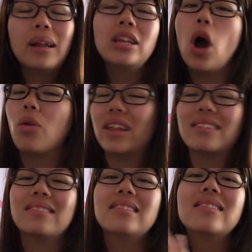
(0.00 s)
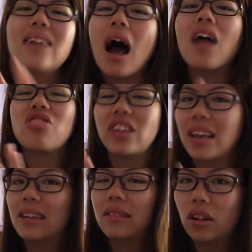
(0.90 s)
No, that is not the
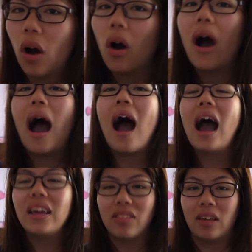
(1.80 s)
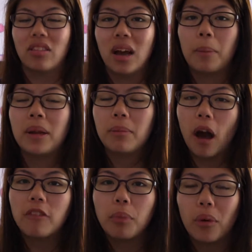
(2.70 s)
case at all. I think the company
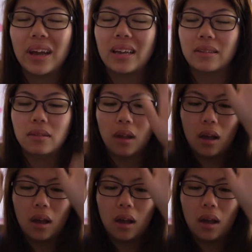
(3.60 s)
Mauve Boy is